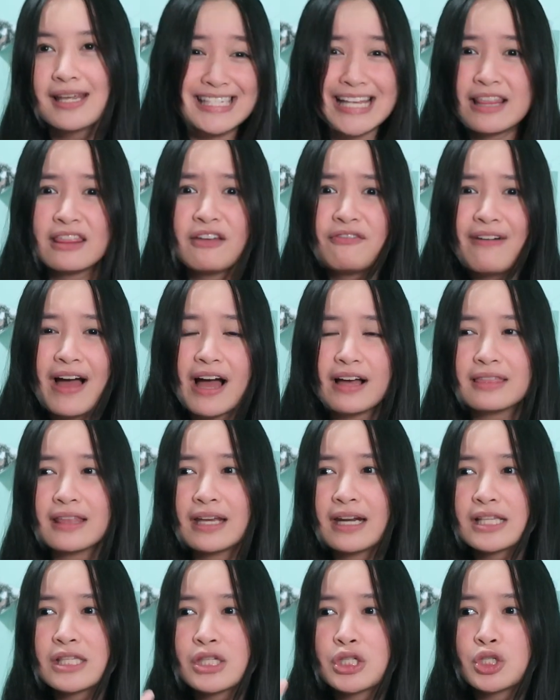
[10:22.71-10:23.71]
And the fact
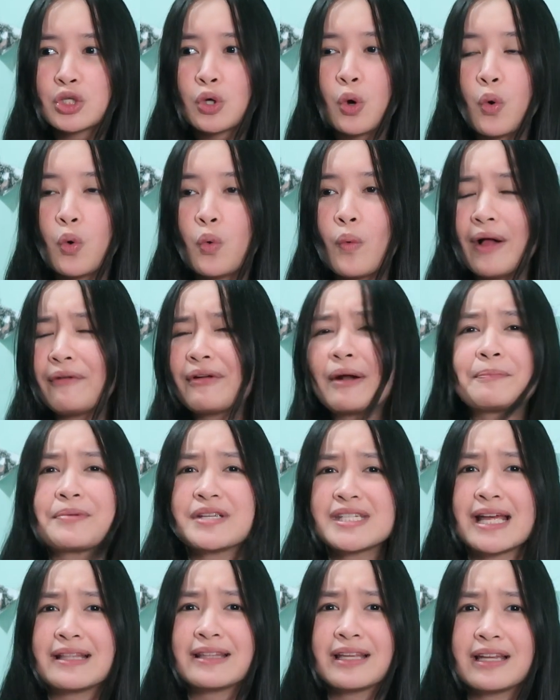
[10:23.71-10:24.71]
that it's so well
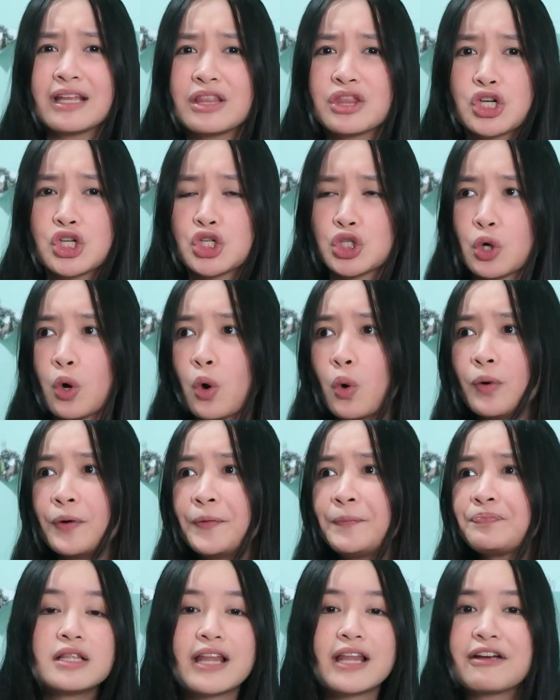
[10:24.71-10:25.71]
represented in the
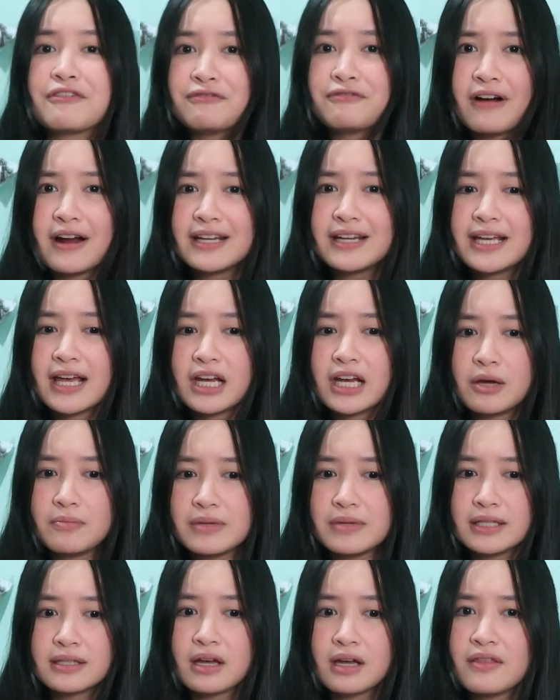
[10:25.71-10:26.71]
show, like Freddy and
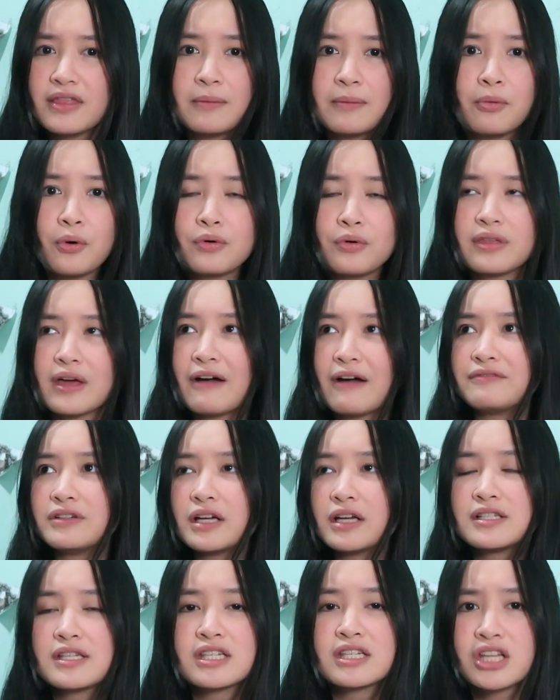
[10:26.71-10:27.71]
Amita, they both have
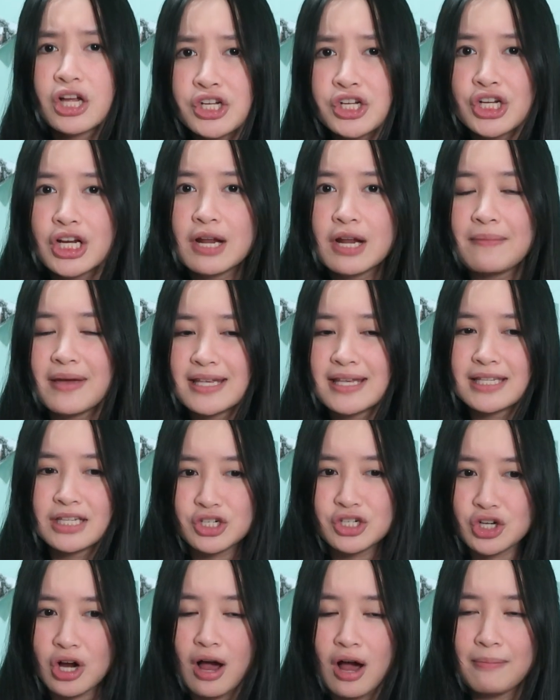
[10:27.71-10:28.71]
done such an amazing
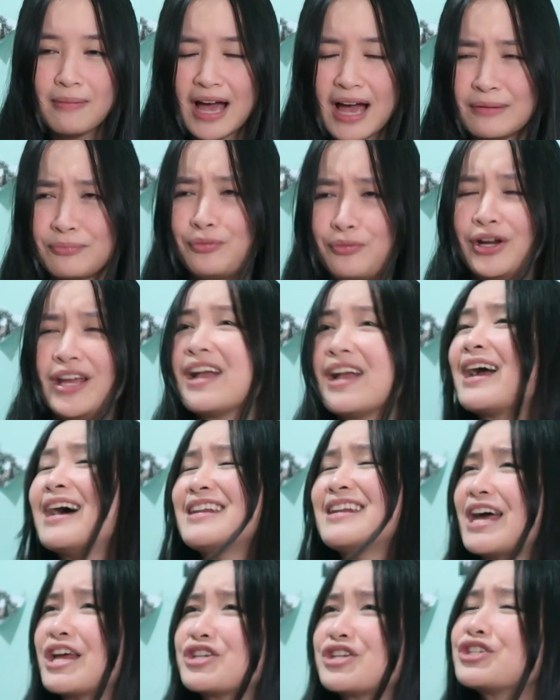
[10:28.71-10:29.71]
job at bringing
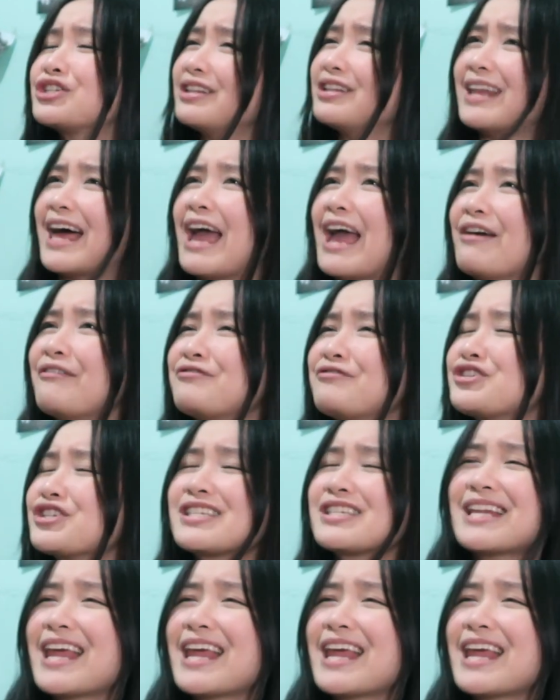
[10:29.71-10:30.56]
Kanej to life. Just